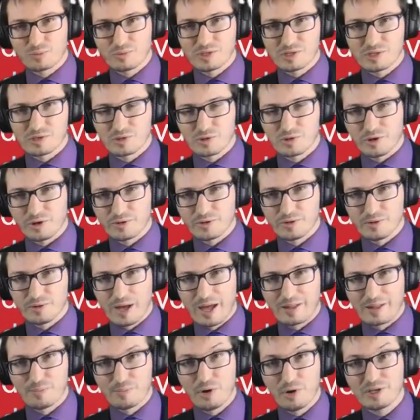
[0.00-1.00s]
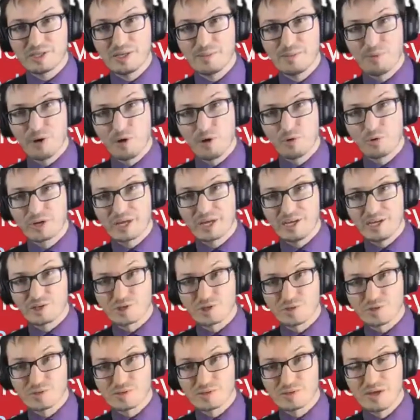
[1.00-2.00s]
was stored at multiple
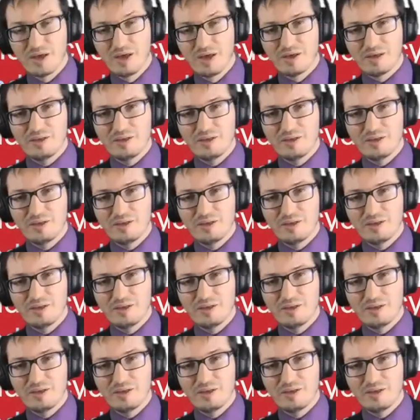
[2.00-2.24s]
locations,